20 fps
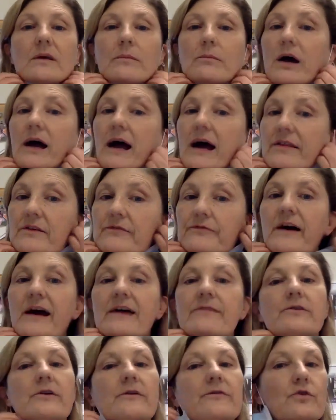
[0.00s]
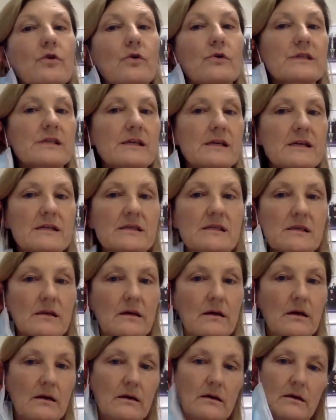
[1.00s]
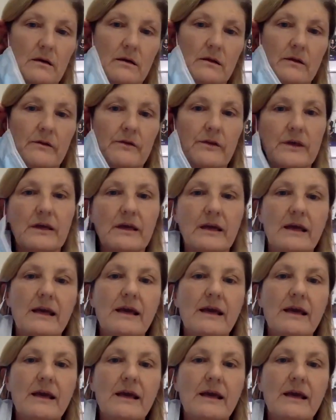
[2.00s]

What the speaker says: My other favourite, of course, is the